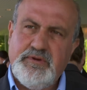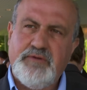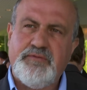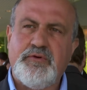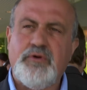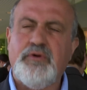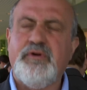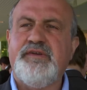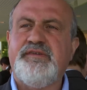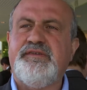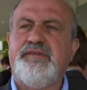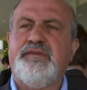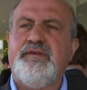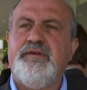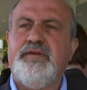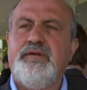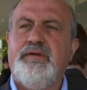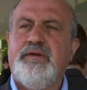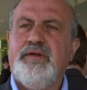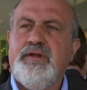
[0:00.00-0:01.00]
of course,
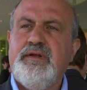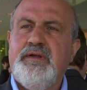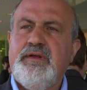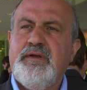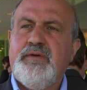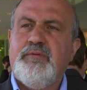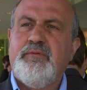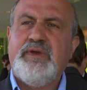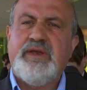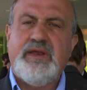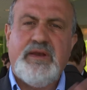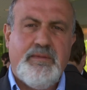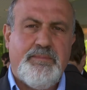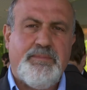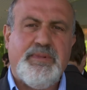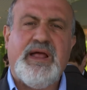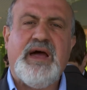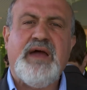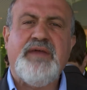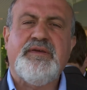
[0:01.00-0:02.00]
we can
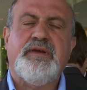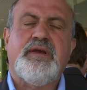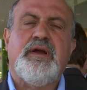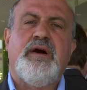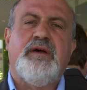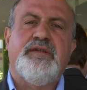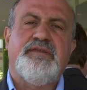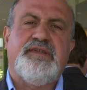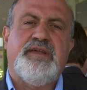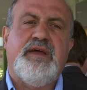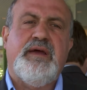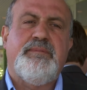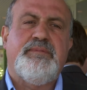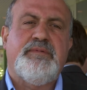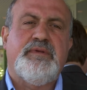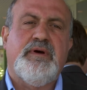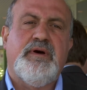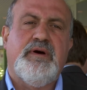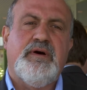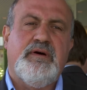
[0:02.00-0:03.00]
apply the concept
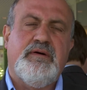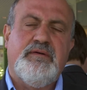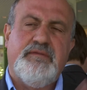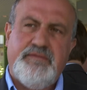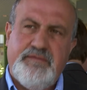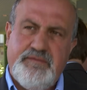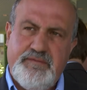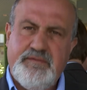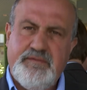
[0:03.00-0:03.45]
of